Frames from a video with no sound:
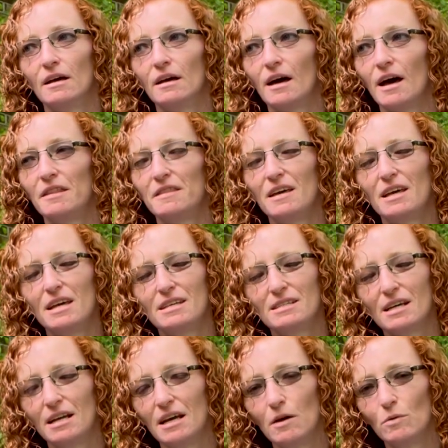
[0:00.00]
I think he
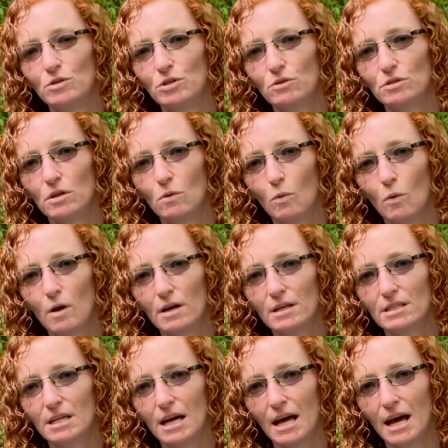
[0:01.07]
said he was using
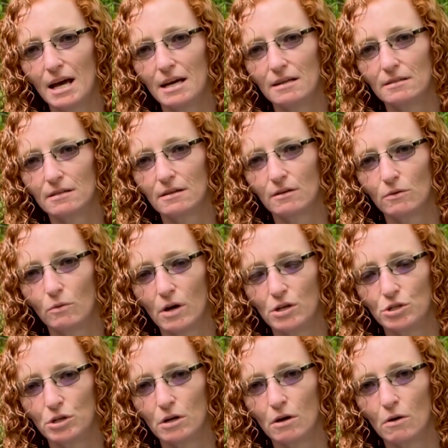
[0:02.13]
1:8
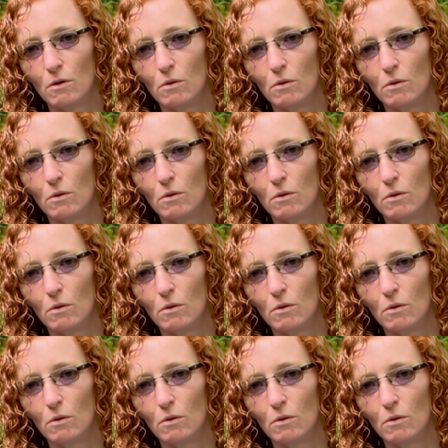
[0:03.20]
ratio,